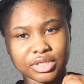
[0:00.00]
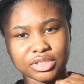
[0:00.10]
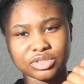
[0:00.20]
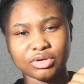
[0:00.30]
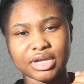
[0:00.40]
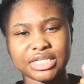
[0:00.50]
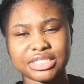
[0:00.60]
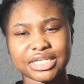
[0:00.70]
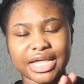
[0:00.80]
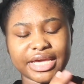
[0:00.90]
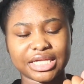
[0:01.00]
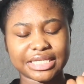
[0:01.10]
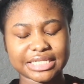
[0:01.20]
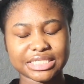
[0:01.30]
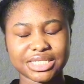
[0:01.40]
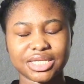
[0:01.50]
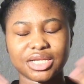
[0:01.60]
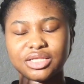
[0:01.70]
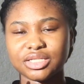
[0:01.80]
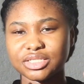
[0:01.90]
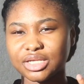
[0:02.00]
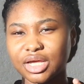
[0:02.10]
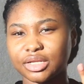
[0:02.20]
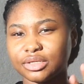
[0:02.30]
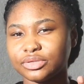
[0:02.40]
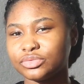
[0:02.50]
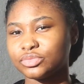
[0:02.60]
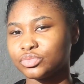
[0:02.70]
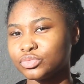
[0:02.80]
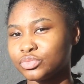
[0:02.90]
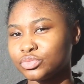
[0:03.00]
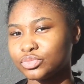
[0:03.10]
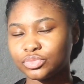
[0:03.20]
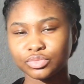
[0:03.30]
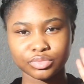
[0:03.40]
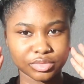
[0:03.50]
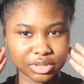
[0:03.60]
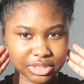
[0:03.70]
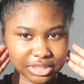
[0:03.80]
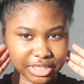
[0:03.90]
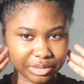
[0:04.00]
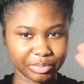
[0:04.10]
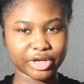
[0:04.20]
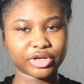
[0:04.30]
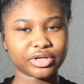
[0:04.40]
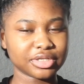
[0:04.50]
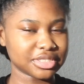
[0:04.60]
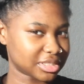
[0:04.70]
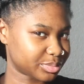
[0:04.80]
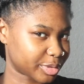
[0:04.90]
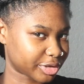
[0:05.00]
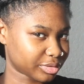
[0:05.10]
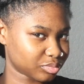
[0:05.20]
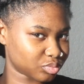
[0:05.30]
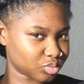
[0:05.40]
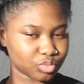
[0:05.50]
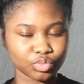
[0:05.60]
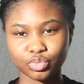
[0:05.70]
So I need to like glisten in the sun. This is like better. This is better.